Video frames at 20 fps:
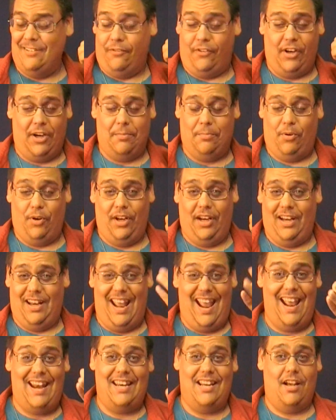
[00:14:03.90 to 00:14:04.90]
fucking put in
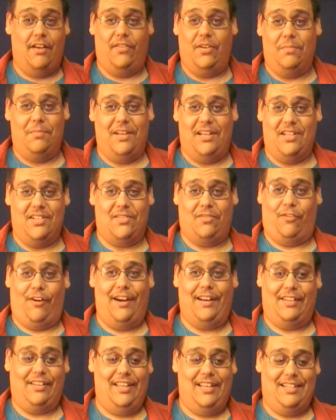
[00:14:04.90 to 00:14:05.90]
any of it because,
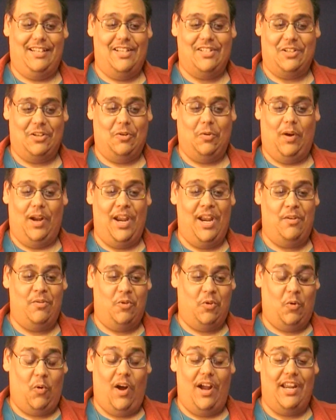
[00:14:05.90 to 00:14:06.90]
frankly, it doesn't
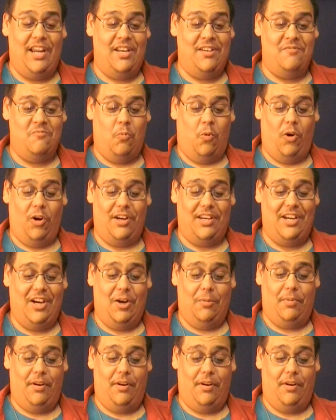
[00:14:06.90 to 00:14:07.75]
quite work here.